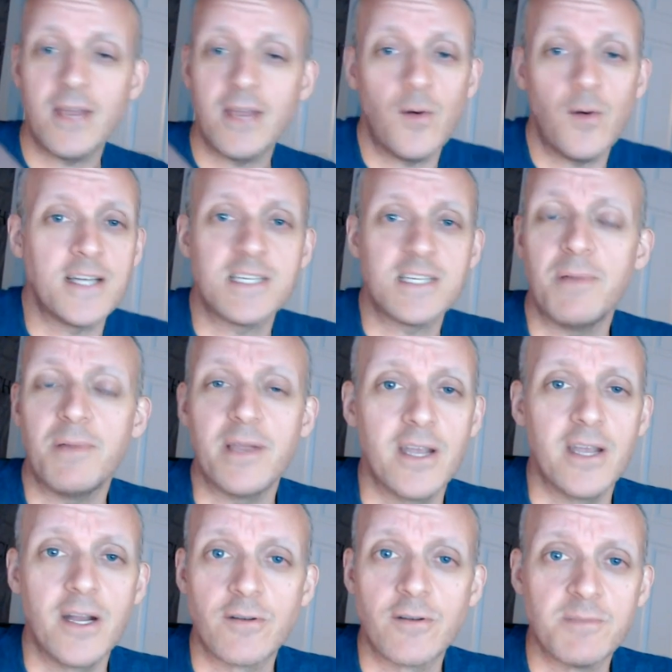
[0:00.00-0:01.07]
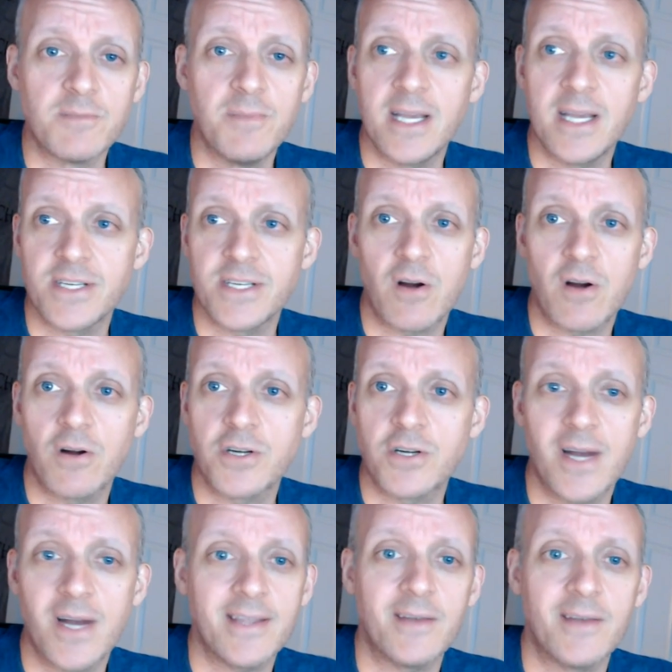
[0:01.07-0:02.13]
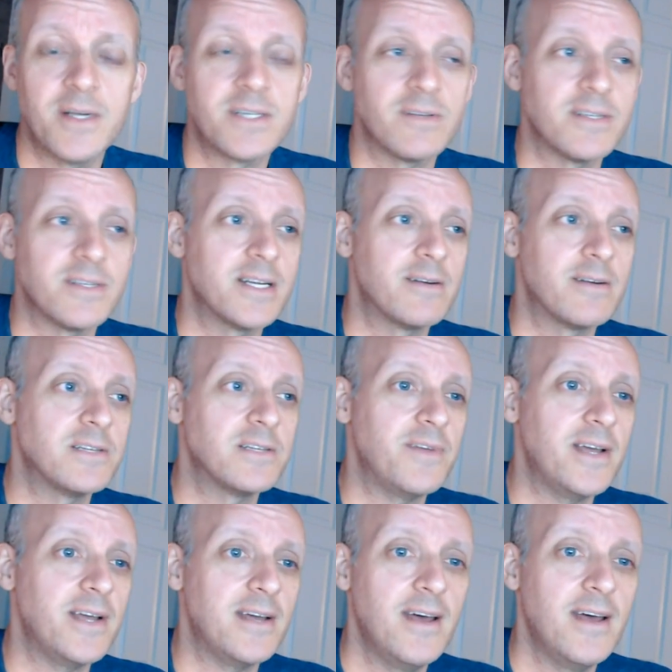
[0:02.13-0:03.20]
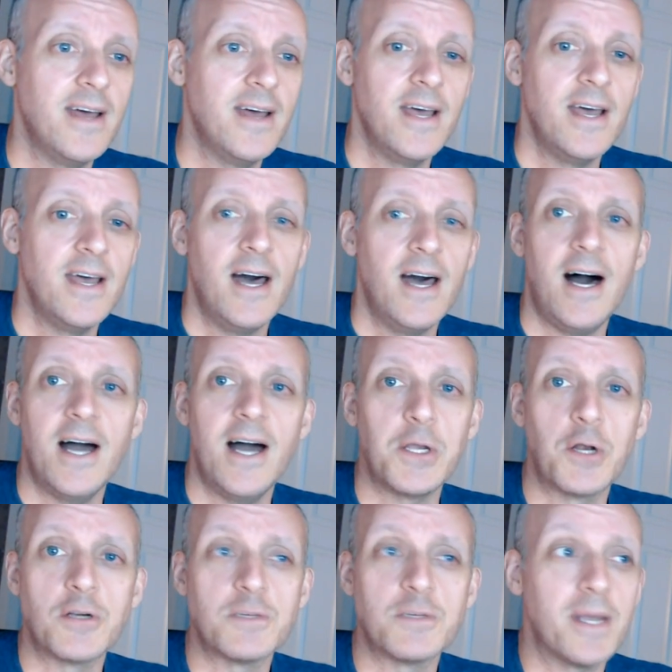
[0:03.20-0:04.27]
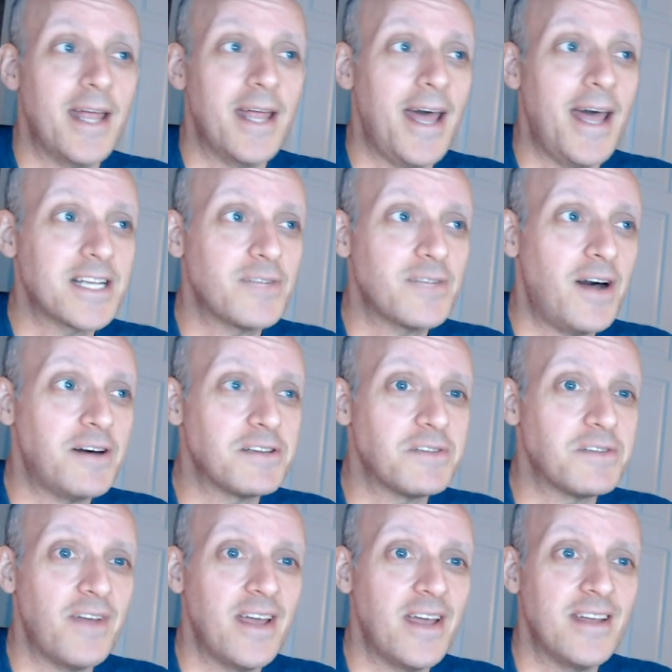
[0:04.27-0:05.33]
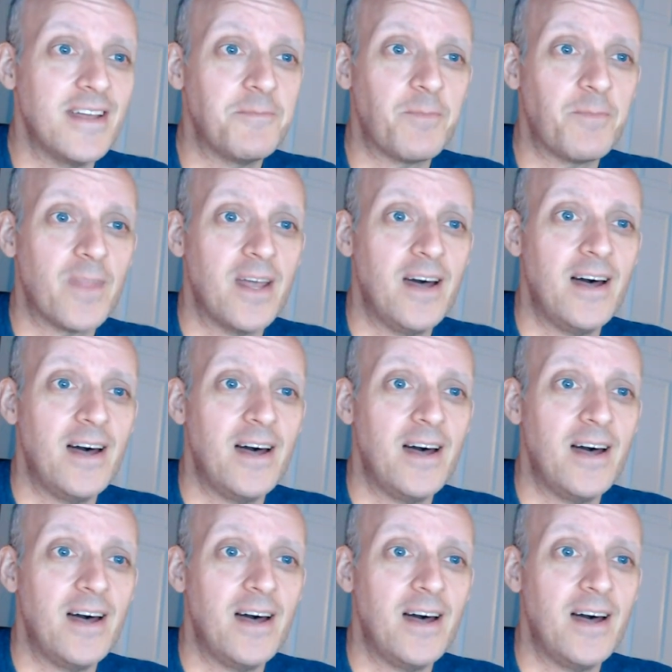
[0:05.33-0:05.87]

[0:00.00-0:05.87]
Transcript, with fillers: You know, I spent years being a Star Trek, the original series fan, uh, years being an X Files fan, uh,